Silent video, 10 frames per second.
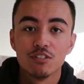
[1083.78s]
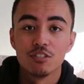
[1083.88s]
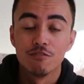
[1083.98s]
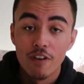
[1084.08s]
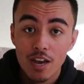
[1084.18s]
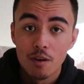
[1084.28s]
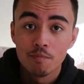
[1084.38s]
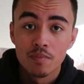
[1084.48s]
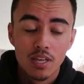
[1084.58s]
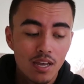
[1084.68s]
Fishing fam.
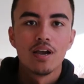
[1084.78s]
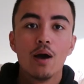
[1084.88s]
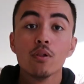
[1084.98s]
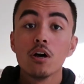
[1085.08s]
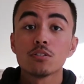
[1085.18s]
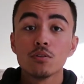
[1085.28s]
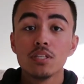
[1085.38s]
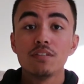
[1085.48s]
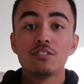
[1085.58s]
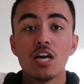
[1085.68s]
I will also
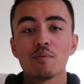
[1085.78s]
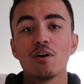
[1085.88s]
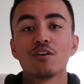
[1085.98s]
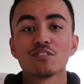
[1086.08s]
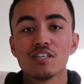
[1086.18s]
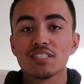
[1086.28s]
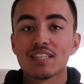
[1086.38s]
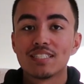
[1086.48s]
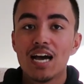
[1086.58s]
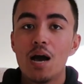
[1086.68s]
leave Shop Carl's link
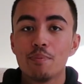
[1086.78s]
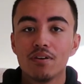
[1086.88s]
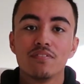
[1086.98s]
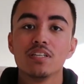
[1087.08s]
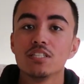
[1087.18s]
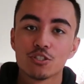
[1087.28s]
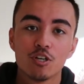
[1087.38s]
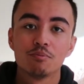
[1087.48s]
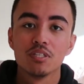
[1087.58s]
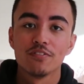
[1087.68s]
at the top of the
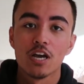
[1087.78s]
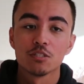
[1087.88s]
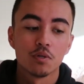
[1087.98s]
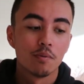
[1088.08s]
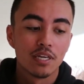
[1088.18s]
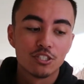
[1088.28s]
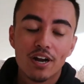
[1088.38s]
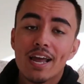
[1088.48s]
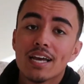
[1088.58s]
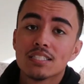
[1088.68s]
description if you guys want to get your
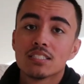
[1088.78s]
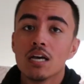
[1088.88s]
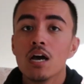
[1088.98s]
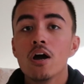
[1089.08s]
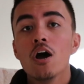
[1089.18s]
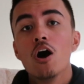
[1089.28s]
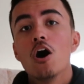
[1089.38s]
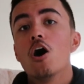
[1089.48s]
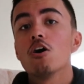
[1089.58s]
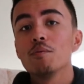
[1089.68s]
hands
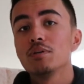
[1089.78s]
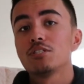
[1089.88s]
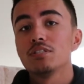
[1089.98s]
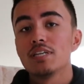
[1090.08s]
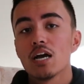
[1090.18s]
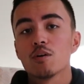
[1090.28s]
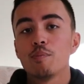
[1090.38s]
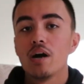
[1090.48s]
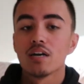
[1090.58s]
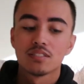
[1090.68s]
on a mystery tackle
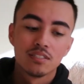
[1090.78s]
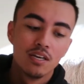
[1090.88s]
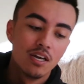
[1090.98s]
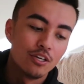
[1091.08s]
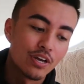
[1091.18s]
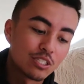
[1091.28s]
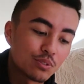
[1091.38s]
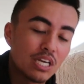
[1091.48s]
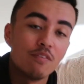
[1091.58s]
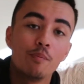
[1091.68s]
box. You guys
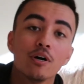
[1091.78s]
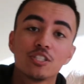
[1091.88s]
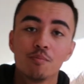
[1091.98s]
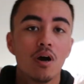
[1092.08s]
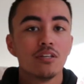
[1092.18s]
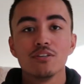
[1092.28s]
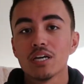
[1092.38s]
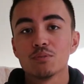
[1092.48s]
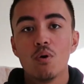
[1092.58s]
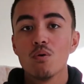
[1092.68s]
will save a bunch of money. You
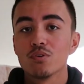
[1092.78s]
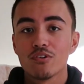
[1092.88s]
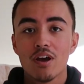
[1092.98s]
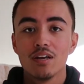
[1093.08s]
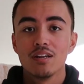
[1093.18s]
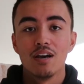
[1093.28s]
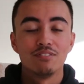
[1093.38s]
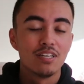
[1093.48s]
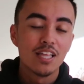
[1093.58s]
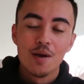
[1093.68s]
guys won't regret it.
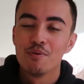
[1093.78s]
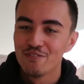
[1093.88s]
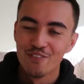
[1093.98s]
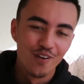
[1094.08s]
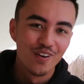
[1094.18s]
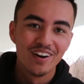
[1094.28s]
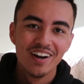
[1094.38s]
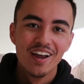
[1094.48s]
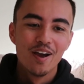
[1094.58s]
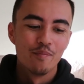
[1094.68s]
I've said that
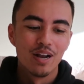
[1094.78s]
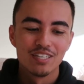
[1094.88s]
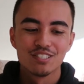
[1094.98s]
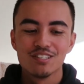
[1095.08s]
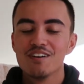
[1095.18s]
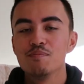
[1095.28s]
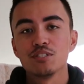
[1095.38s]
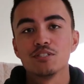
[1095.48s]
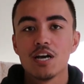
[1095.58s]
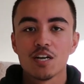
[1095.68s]
before, but I just love
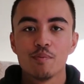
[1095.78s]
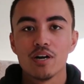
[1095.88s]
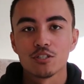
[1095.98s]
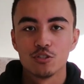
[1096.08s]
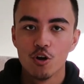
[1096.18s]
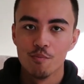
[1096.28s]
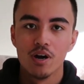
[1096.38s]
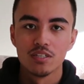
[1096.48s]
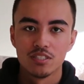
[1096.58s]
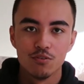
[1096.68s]
mystery tackle box so much.